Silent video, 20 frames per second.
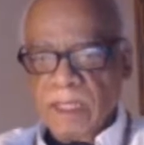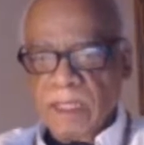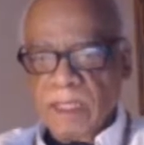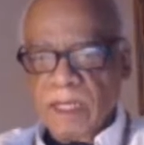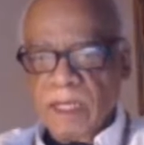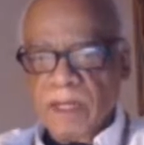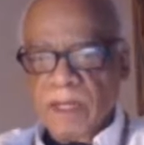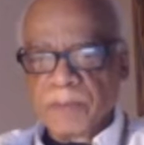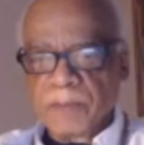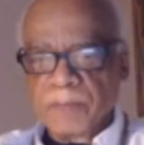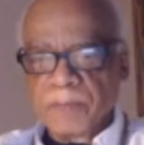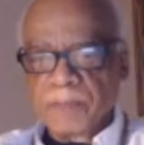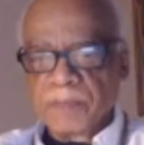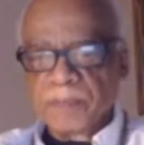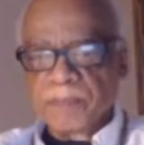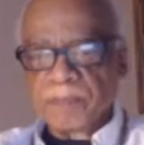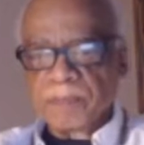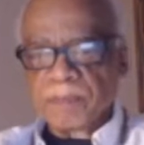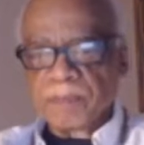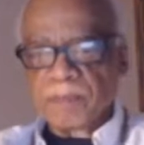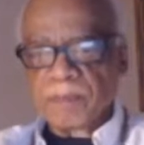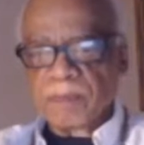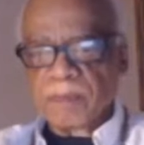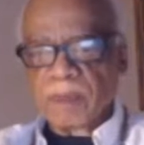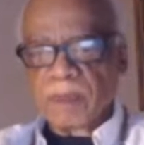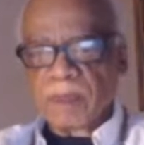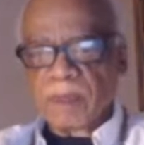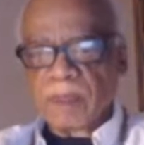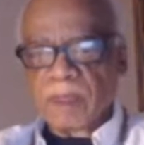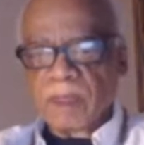Now,
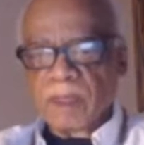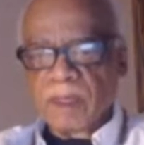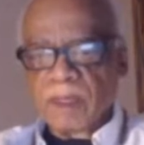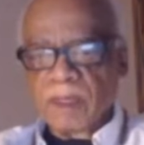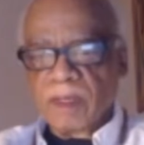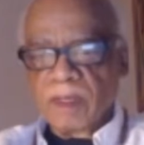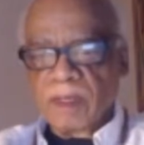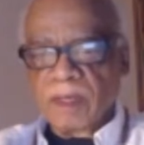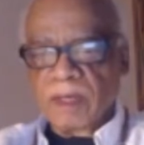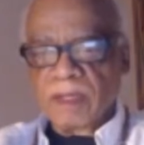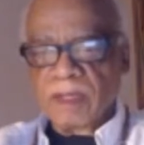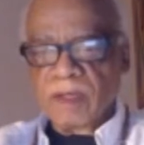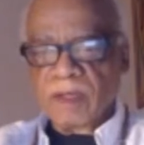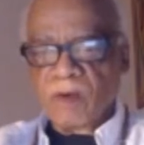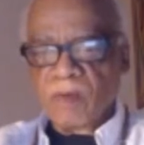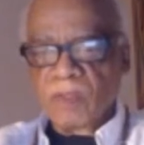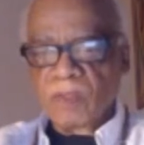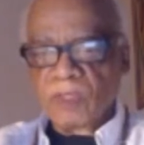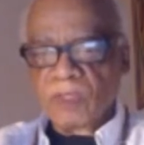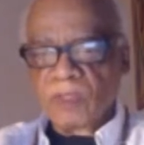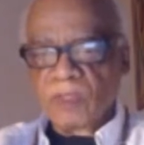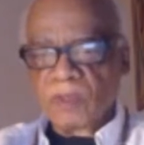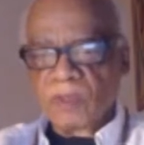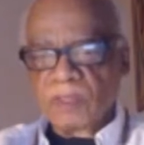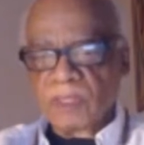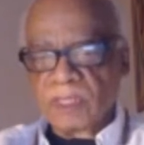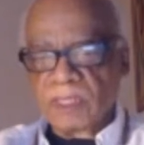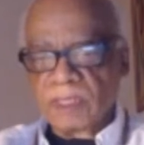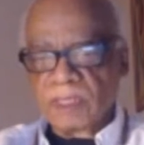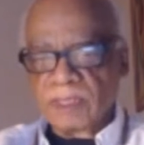I always
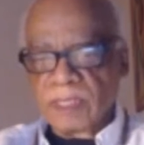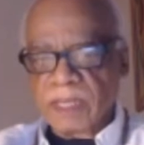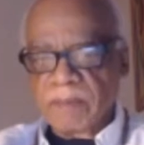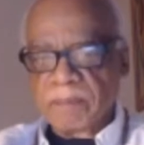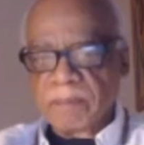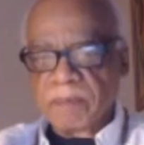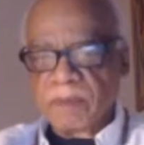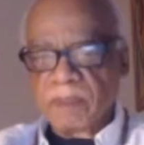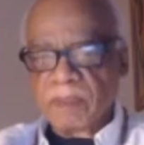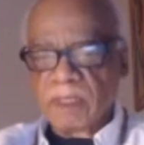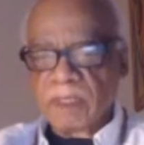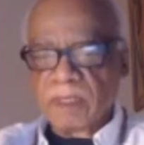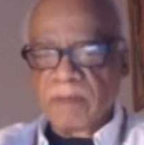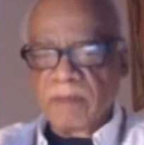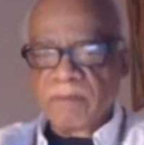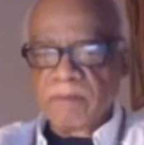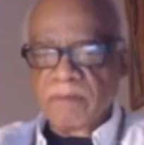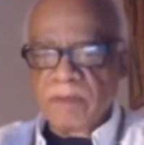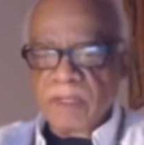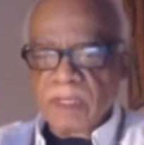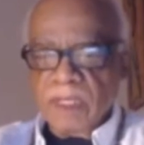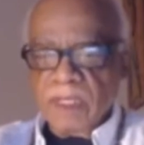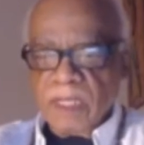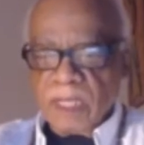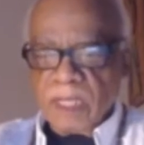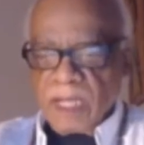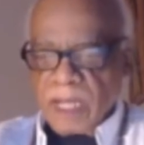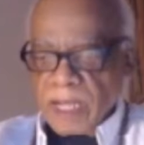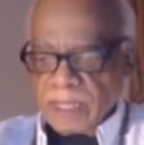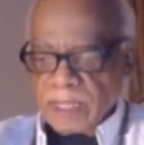use the example of
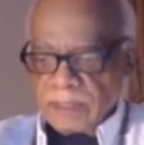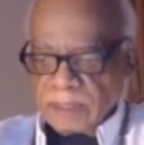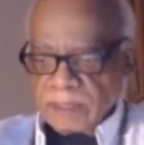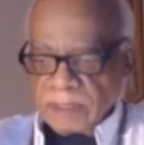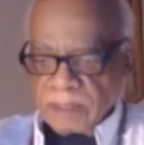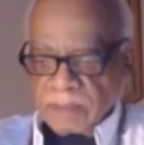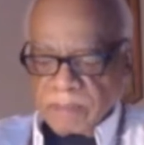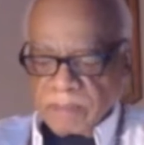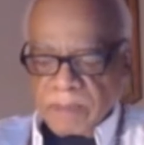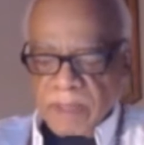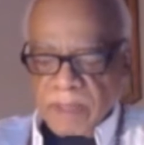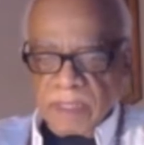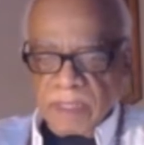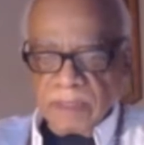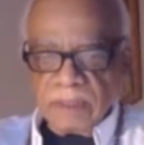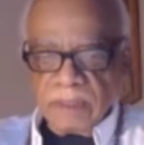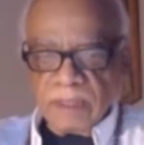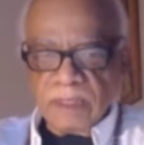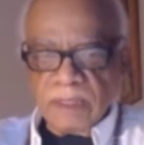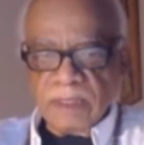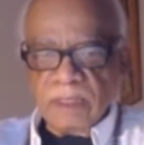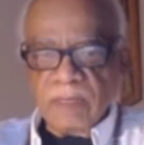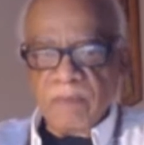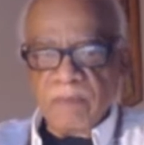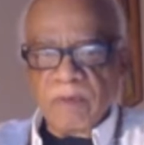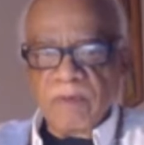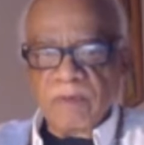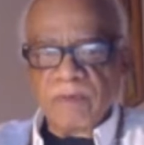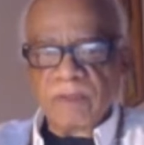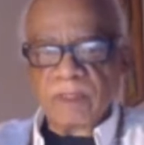asking
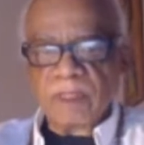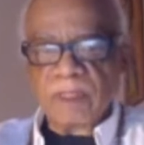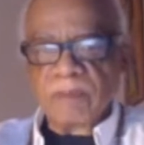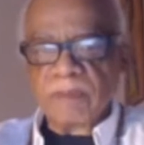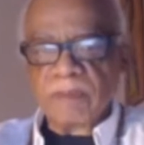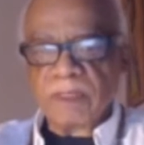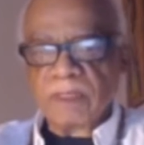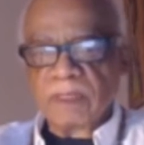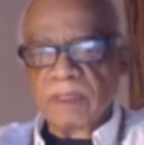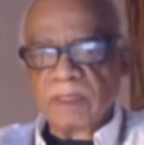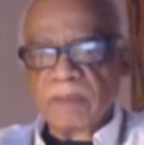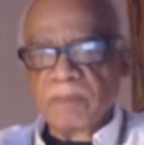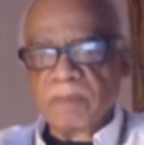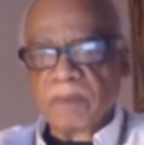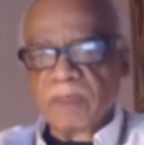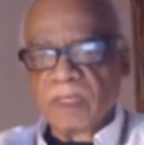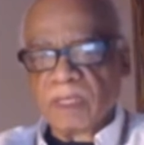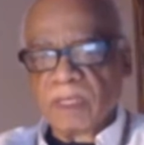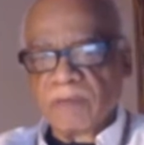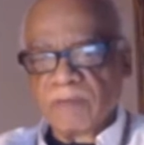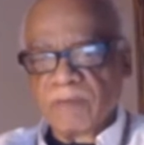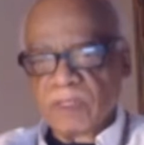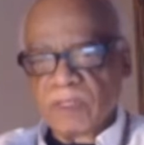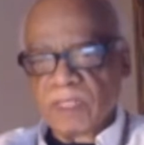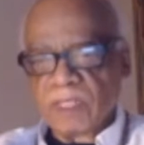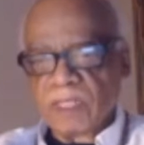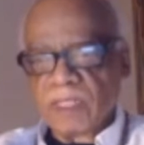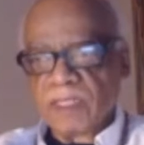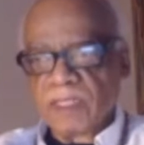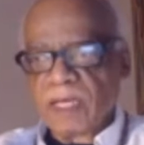someone for something simple, like if you're
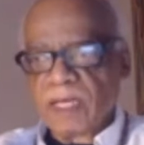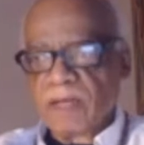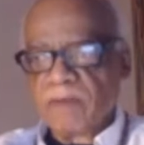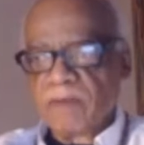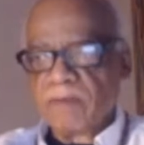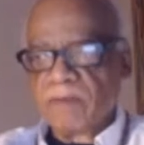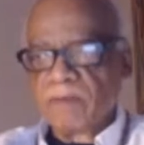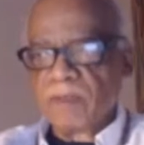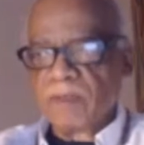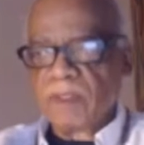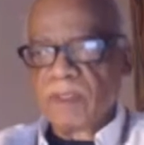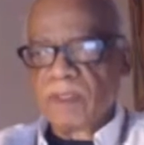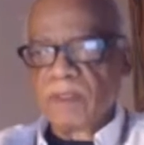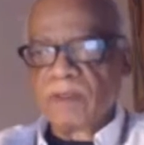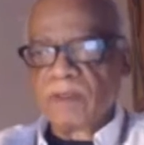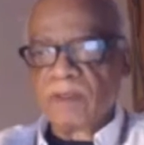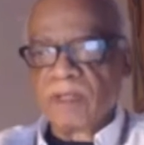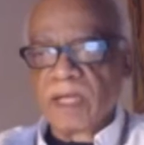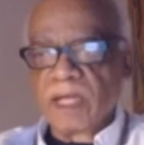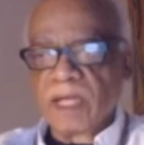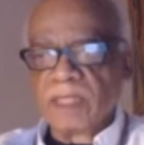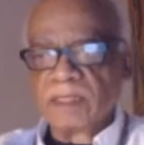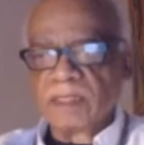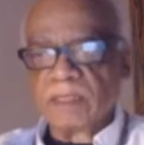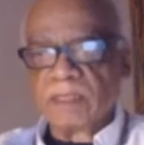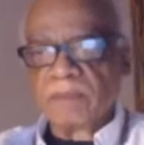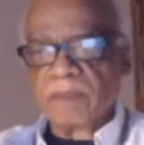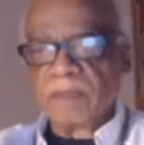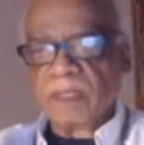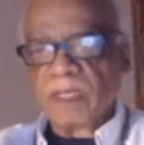sitting down for dinner, you
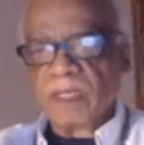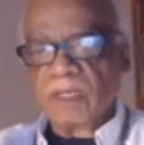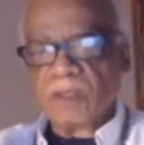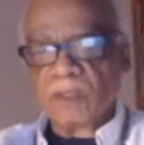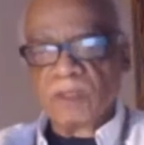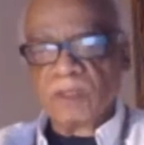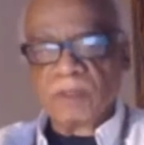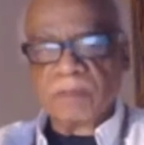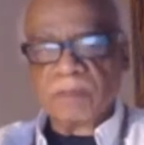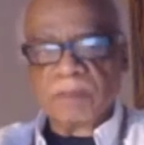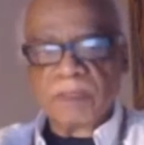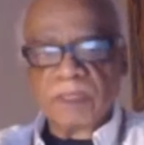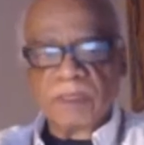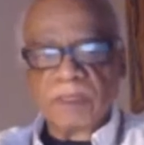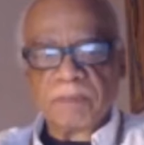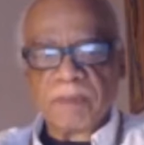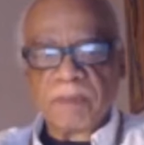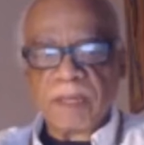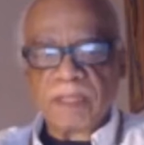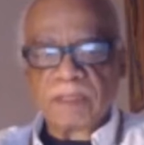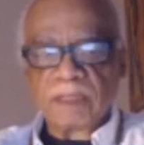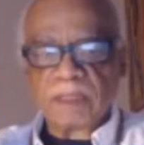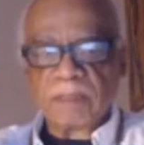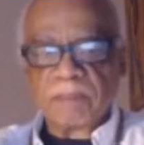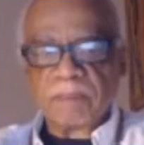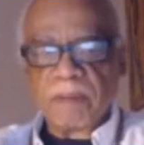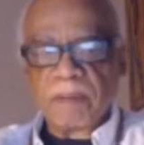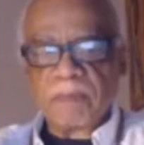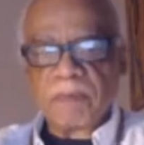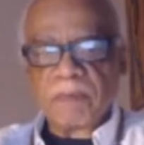ask them, could you please pass the
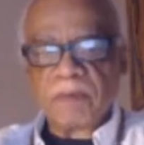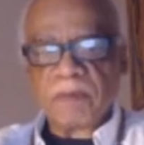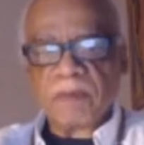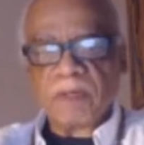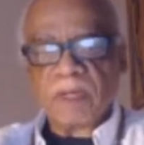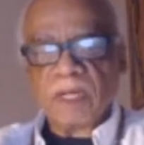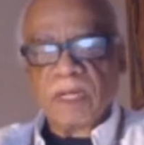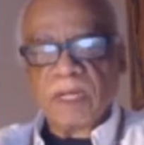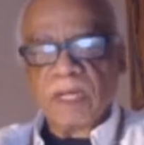pepper?